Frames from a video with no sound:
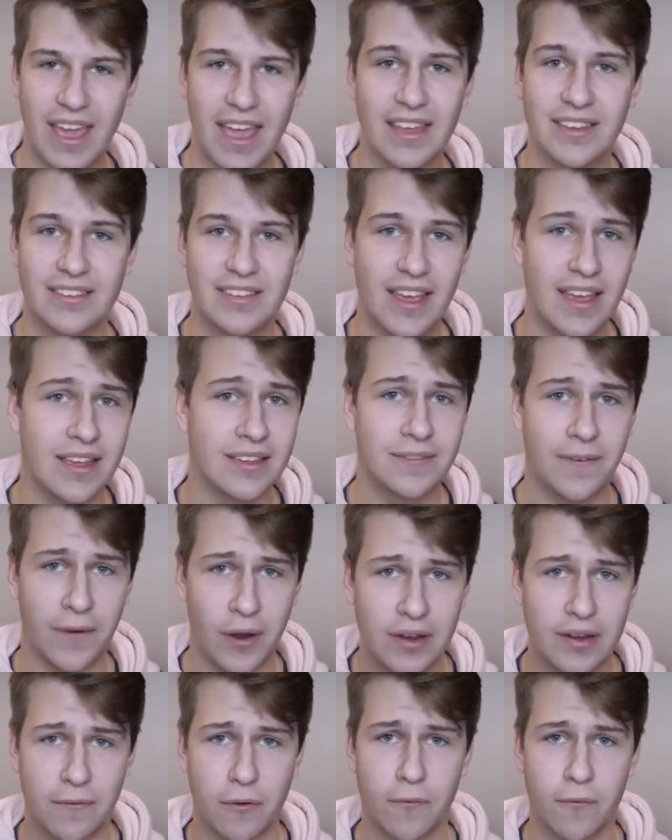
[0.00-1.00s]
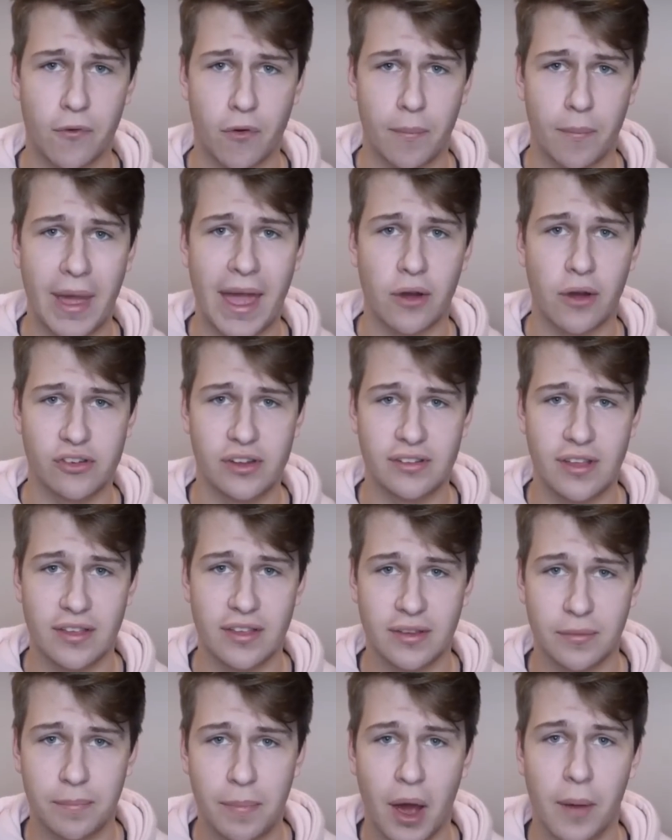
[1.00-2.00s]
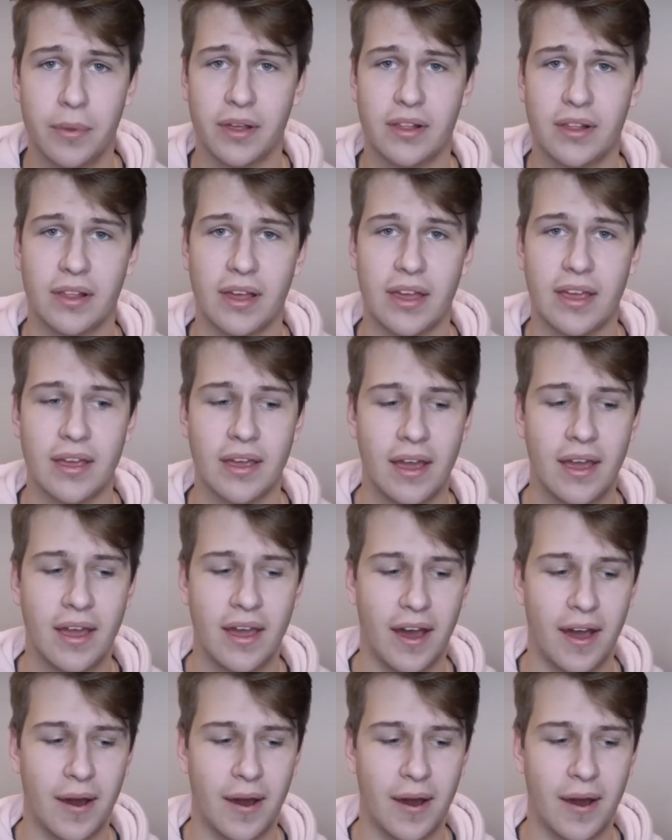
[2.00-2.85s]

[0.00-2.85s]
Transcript: is very different from how she says it publicly.